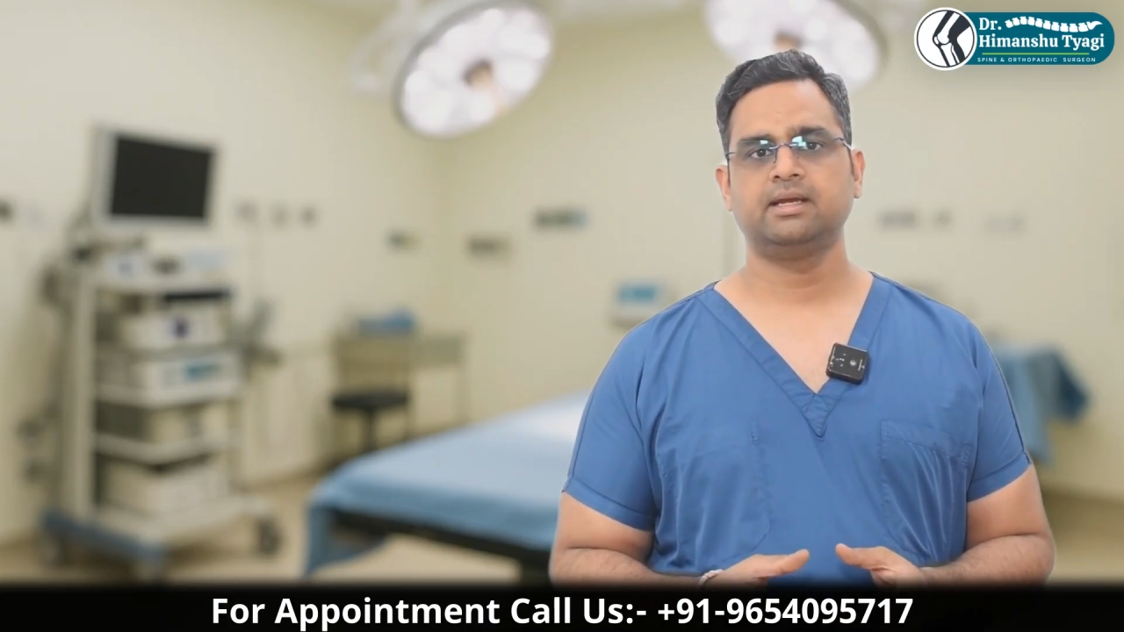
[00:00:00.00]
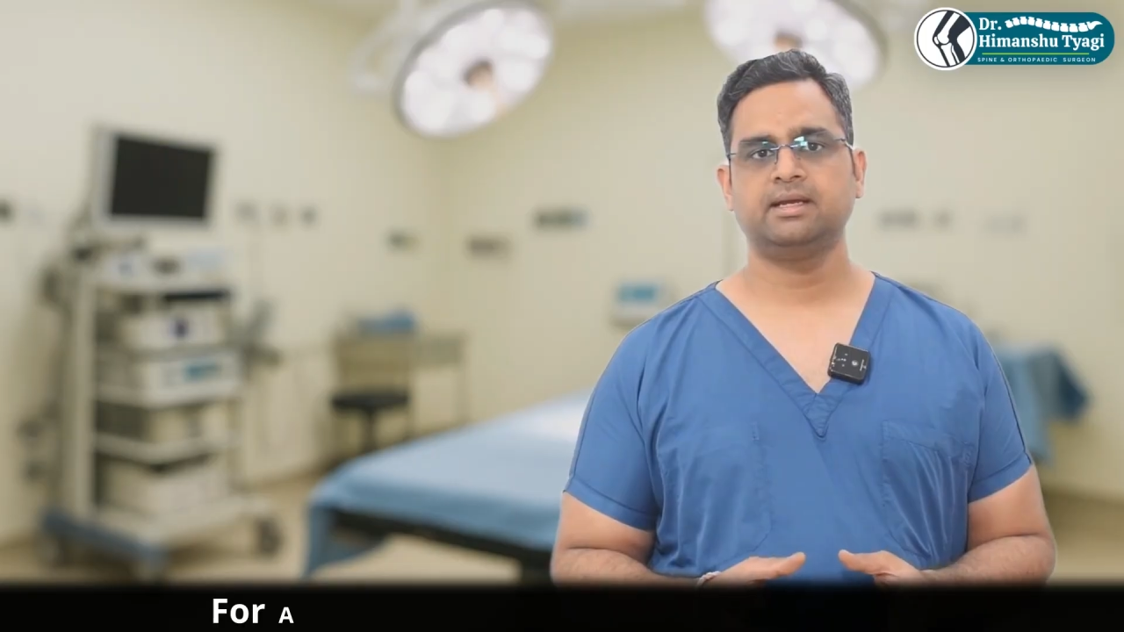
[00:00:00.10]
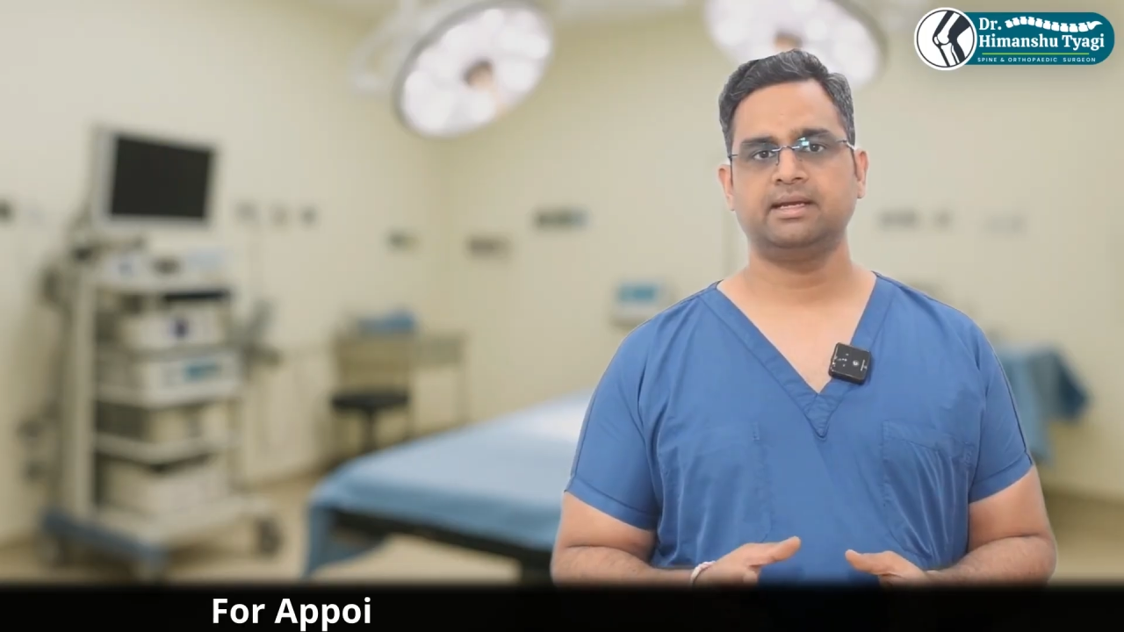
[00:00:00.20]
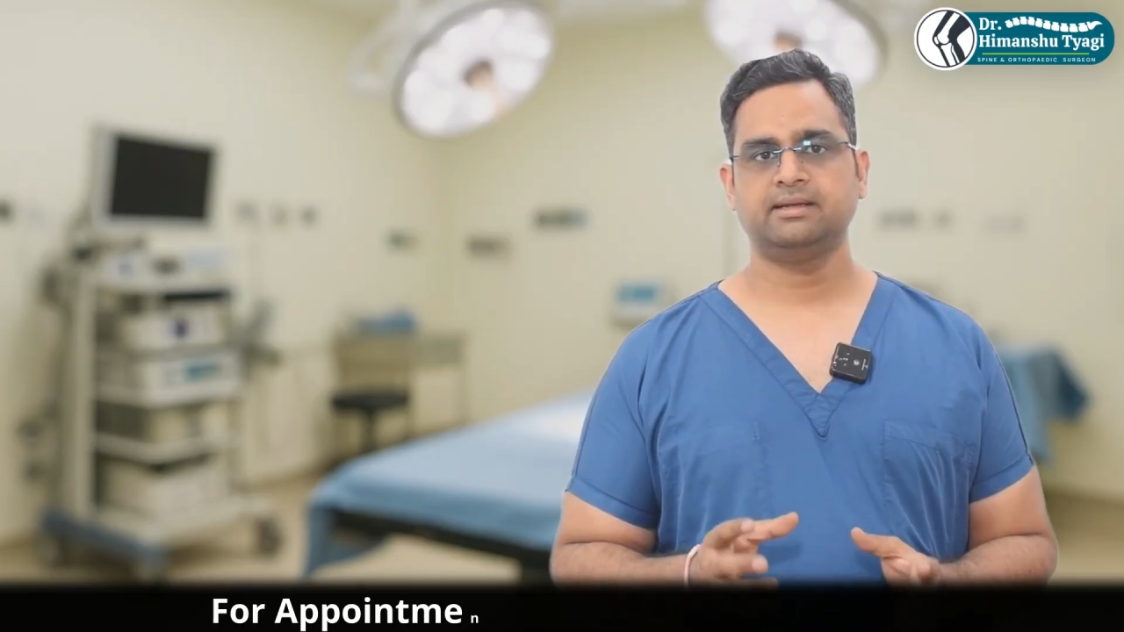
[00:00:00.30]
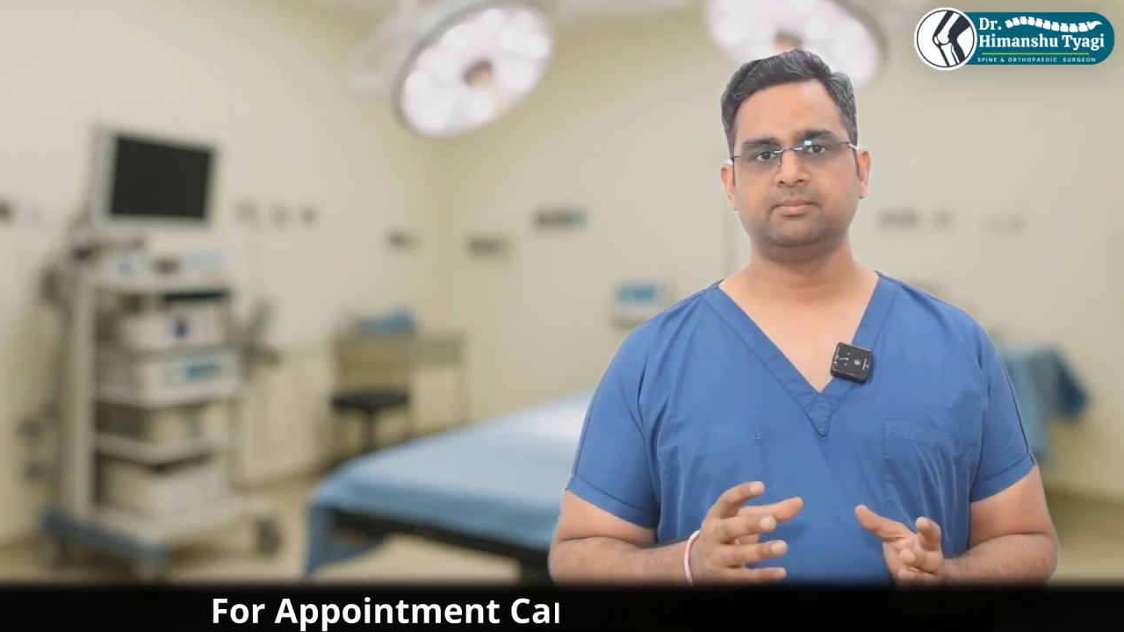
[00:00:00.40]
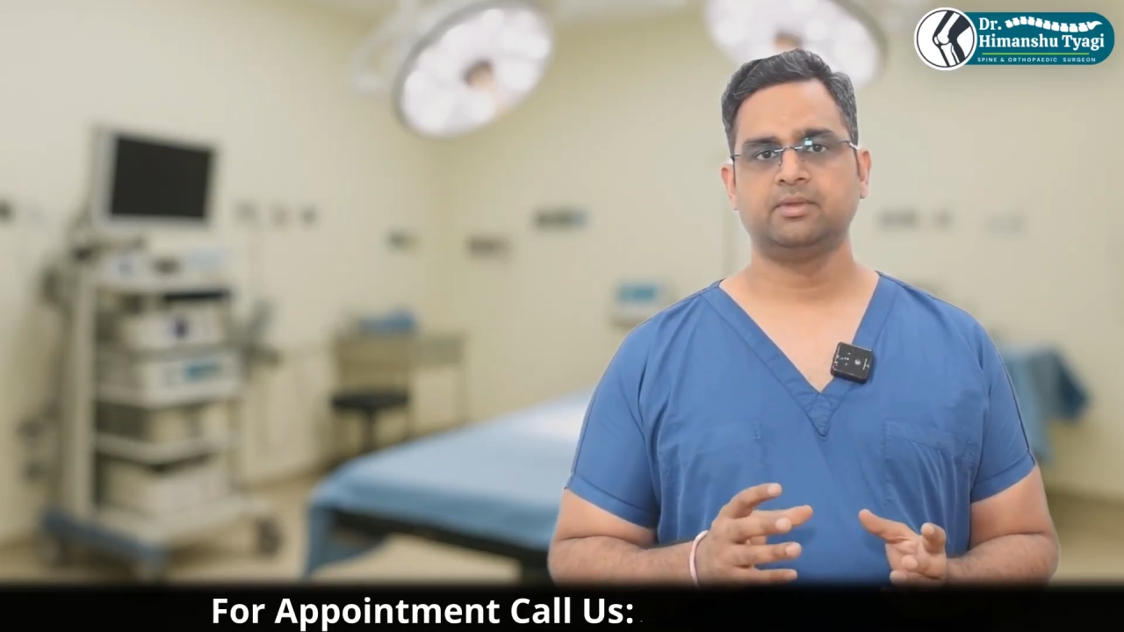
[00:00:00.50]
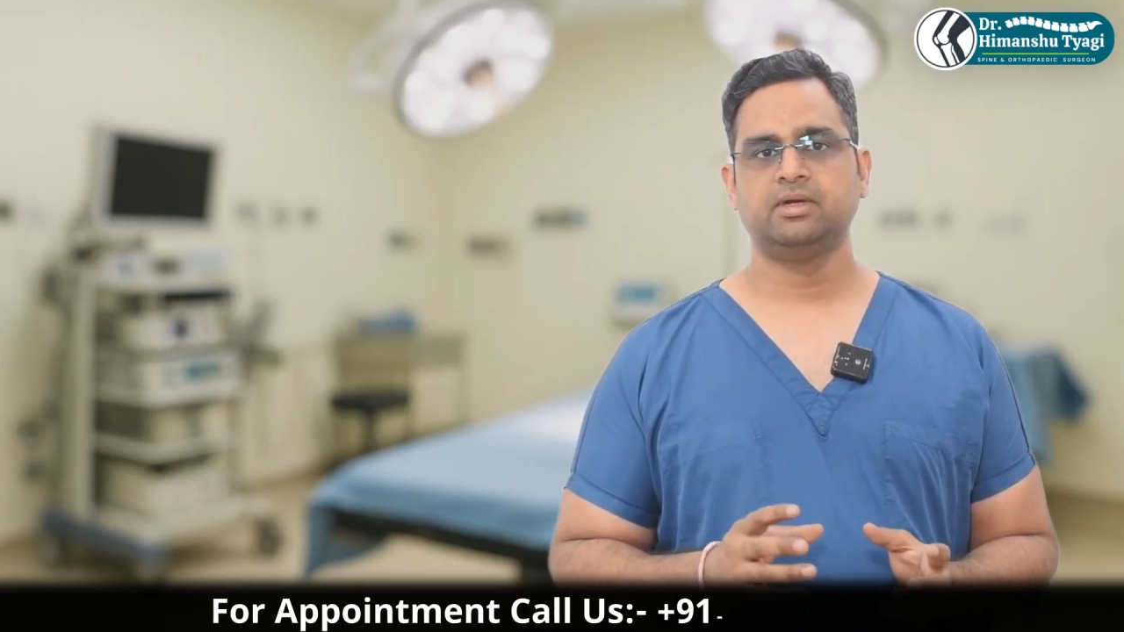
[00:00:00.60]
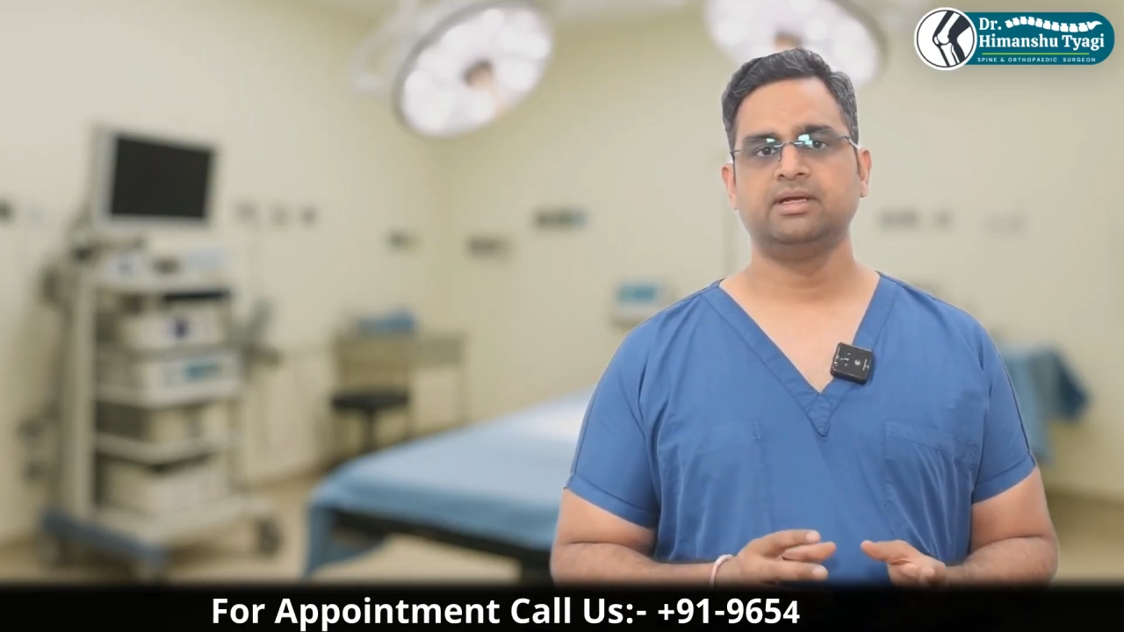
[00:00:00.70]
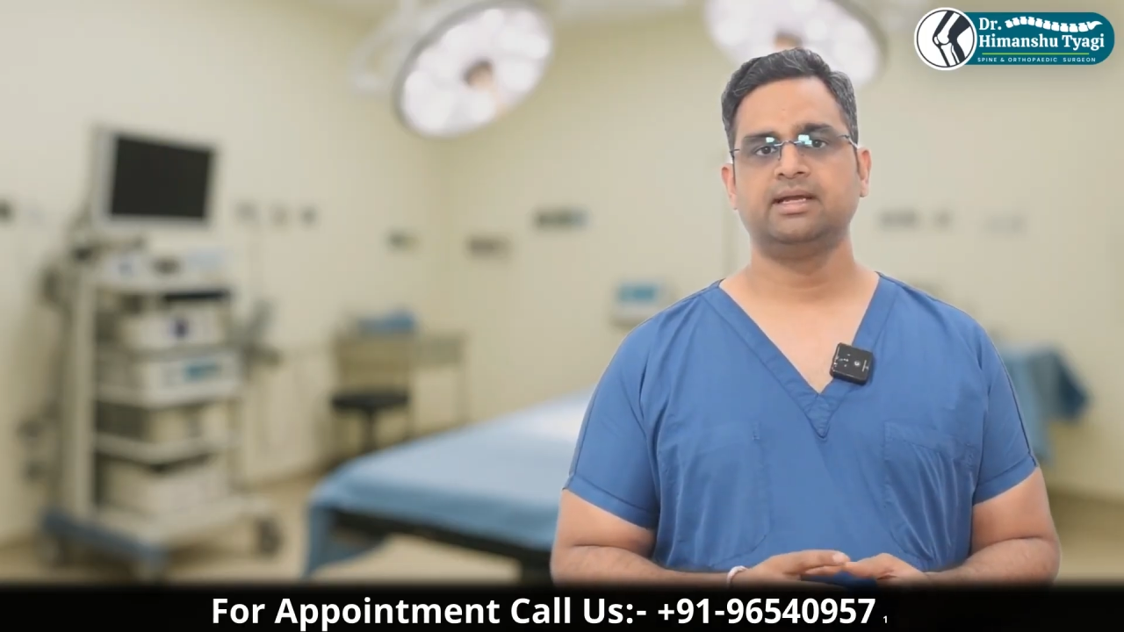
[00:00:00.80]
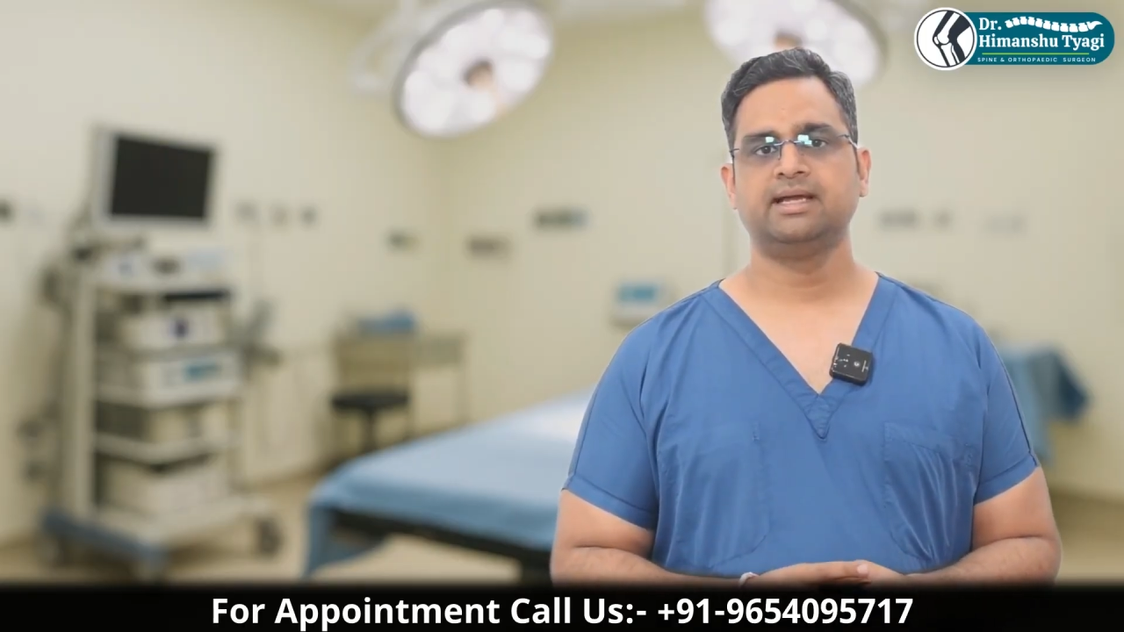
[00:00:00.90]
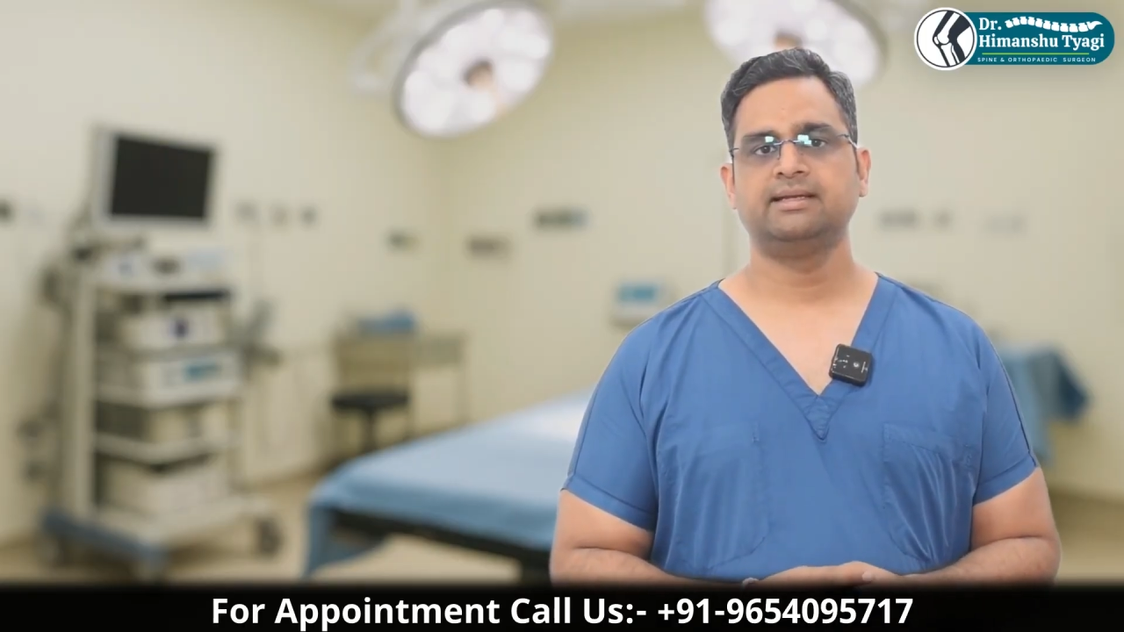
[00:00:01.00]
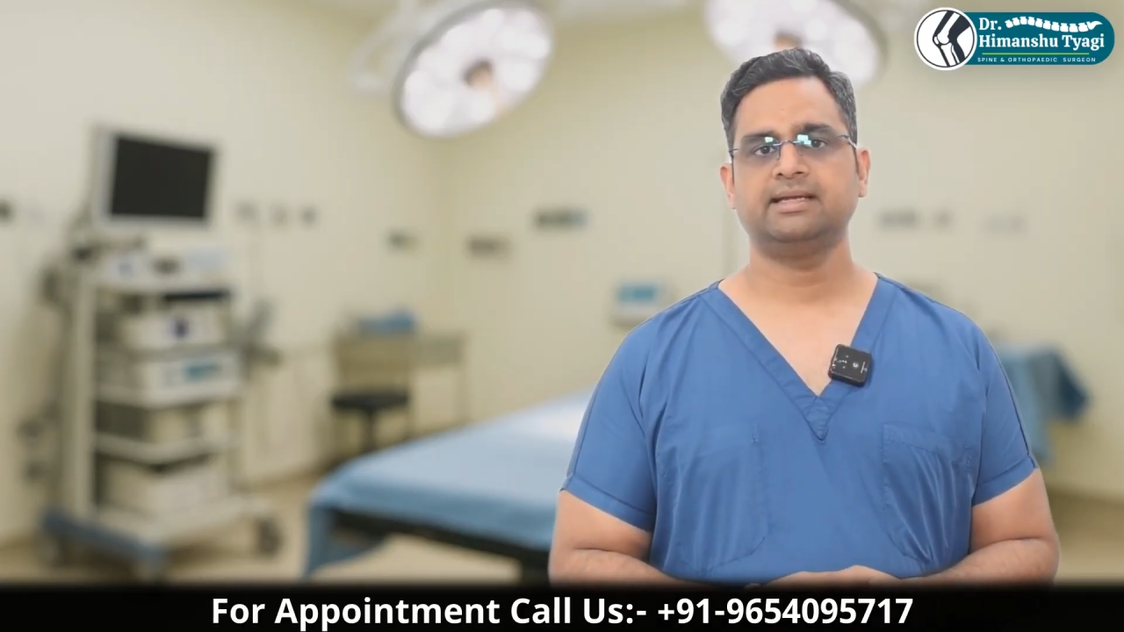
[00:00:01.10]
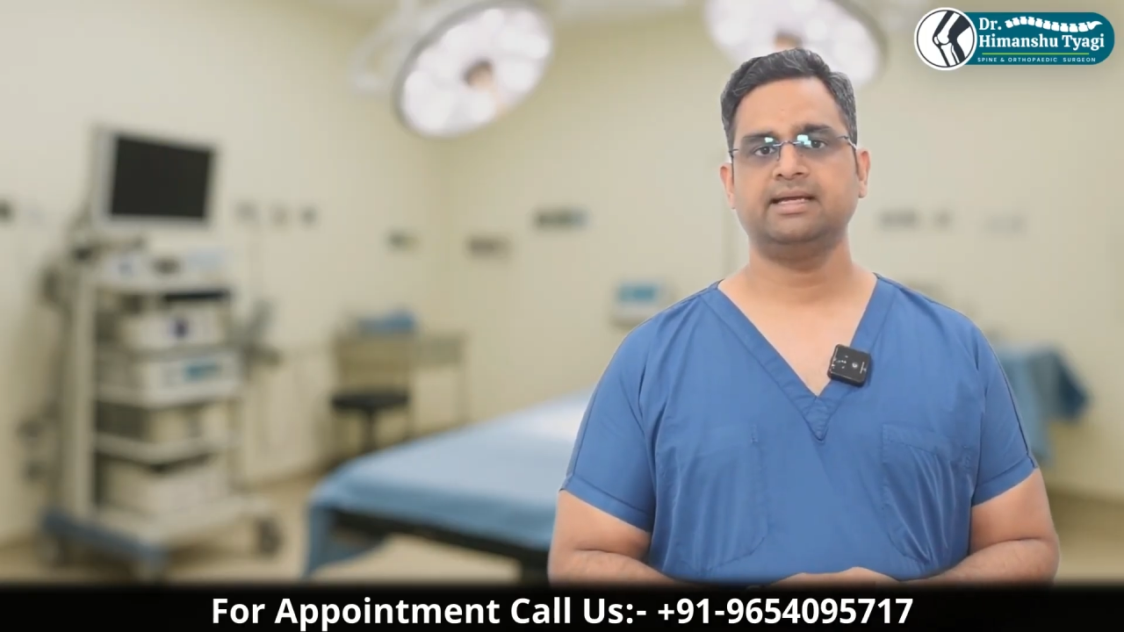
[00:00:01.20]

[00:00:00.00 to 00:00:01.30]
In borderline